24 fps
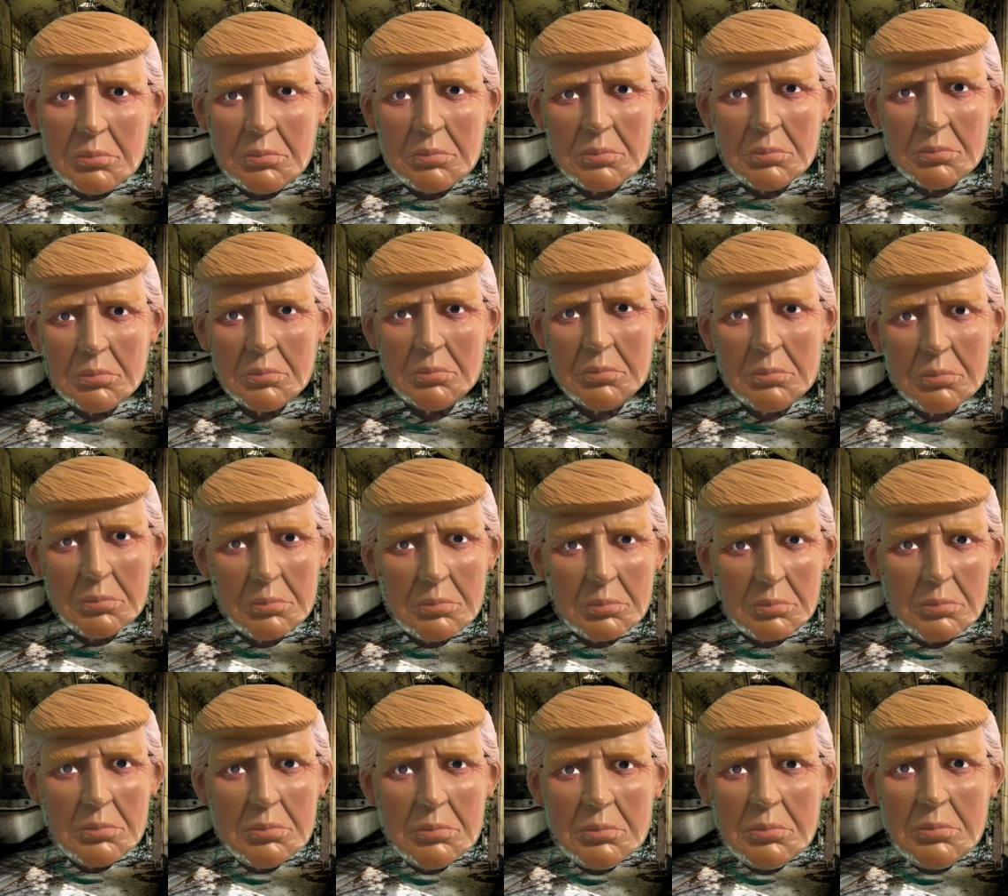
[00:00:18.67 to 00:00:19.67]
The fix
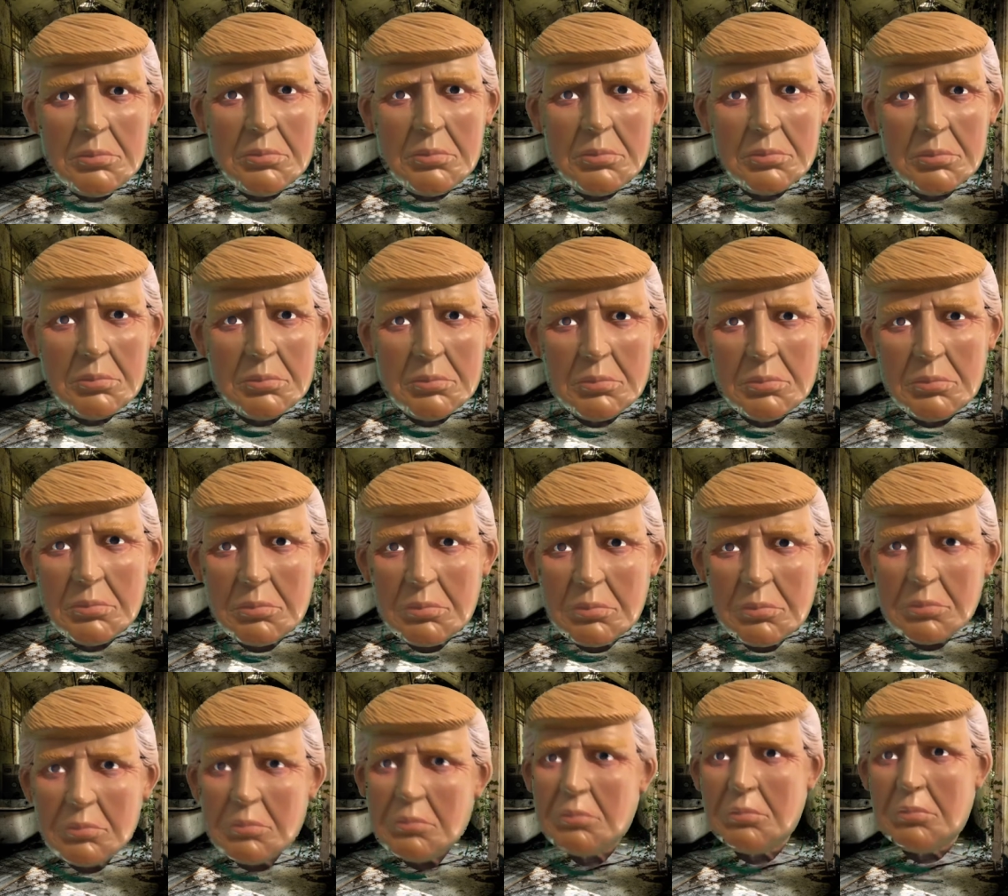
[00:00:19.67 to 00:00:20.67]
is in.
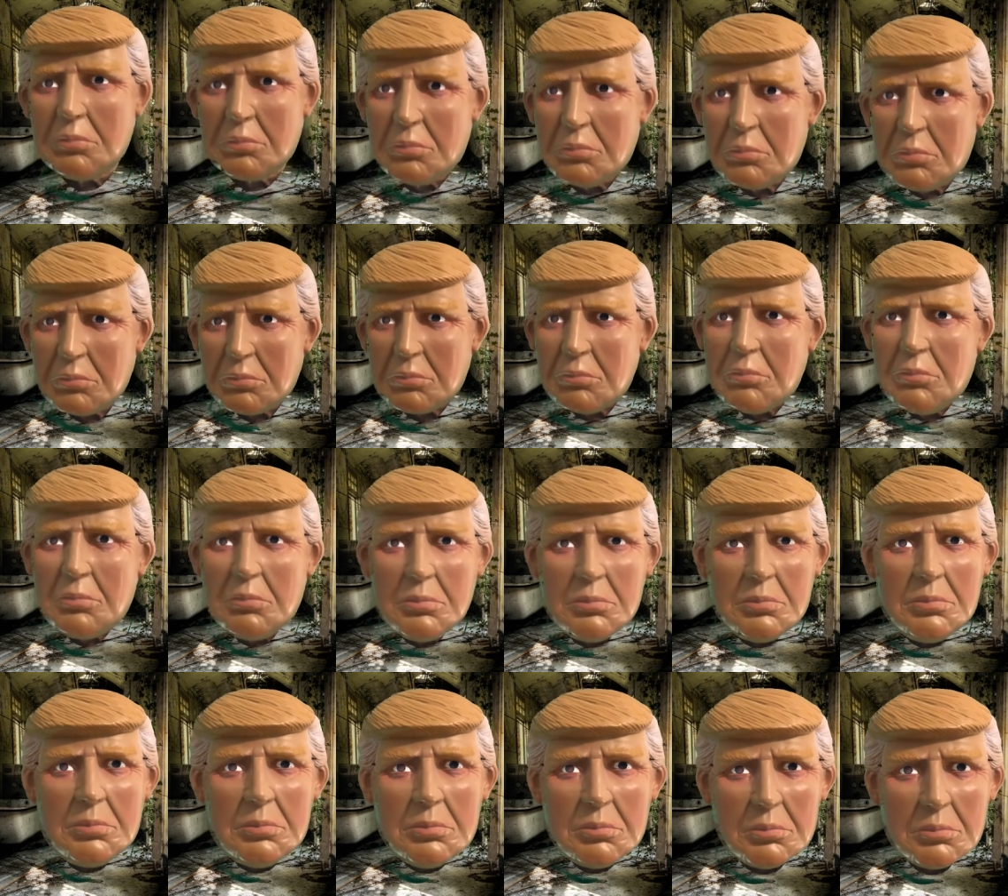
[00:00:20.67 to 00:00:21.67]
The fix is
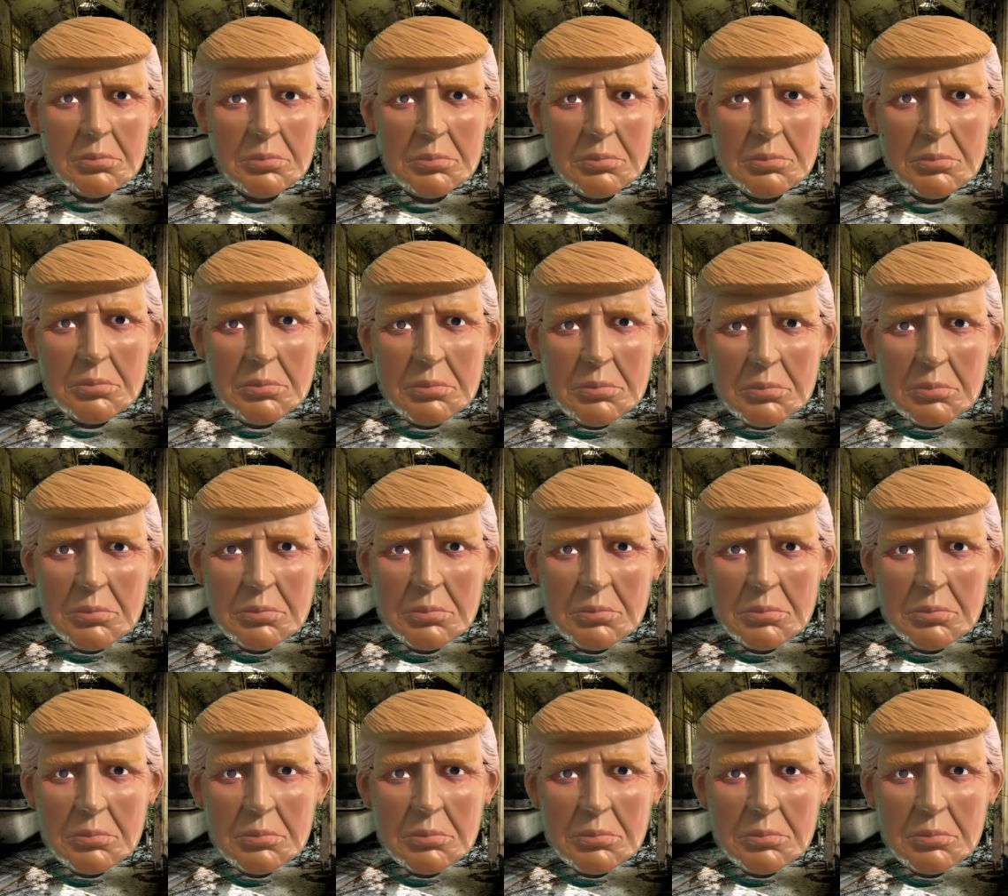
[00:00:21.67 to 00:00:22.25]
in.